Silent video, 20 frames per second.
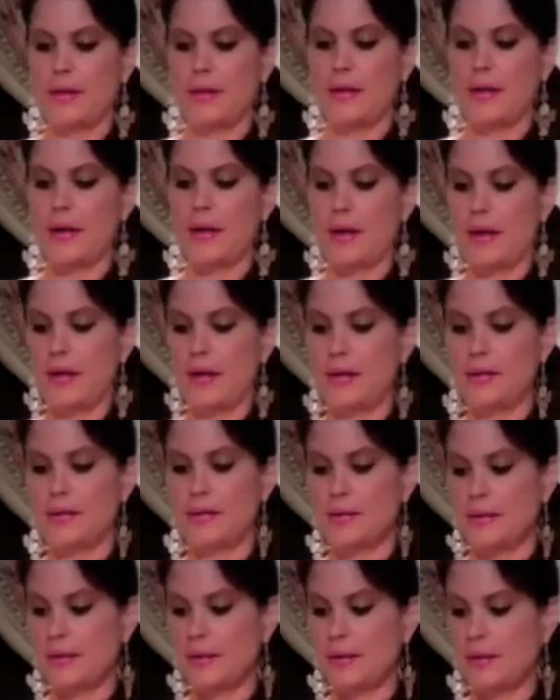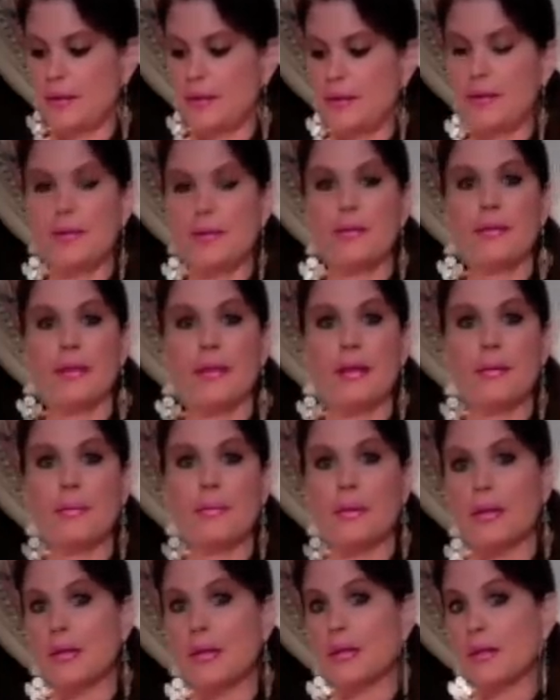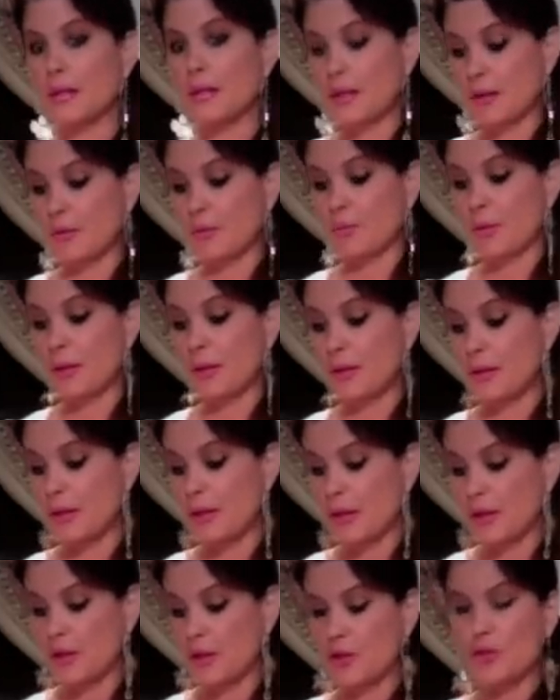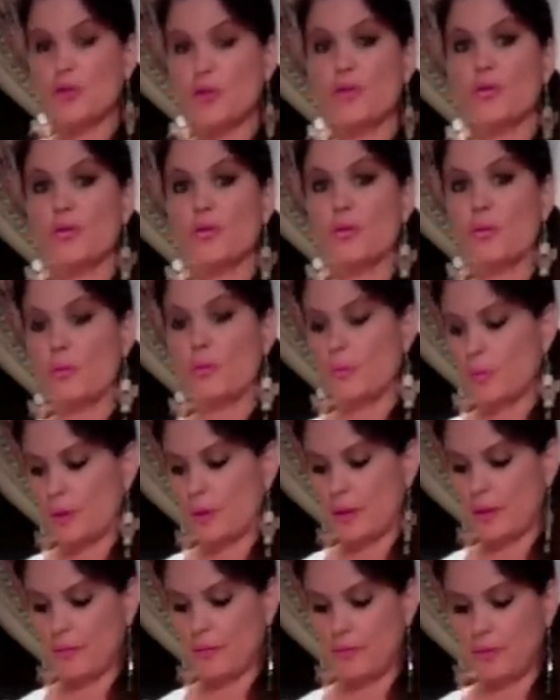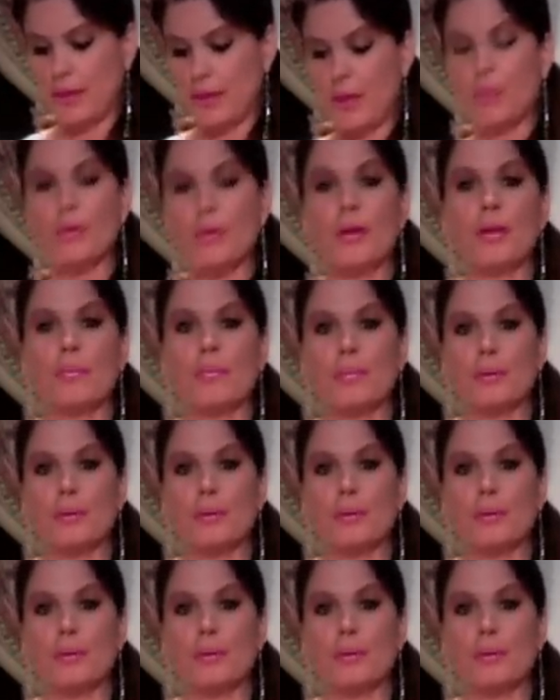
and then I'm going to get it ready to get floured up.